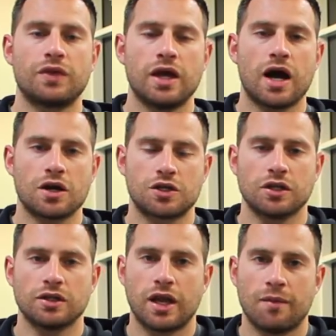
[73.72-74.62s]
the
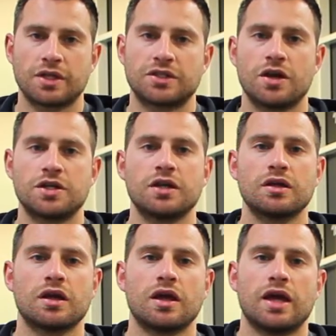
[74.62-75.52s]
actual dynamic
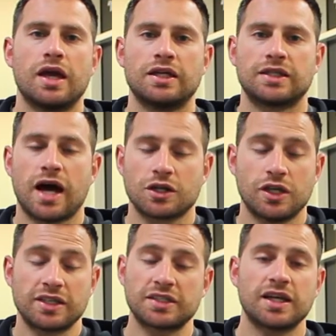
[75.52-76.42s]
stretching is
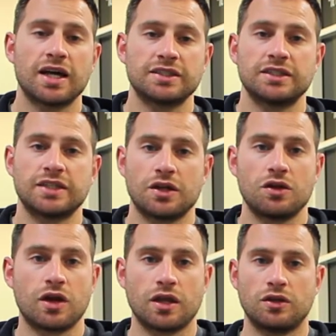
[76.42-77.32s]
actually exercises that
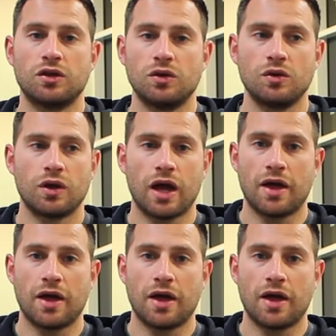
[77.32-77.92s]
you can do is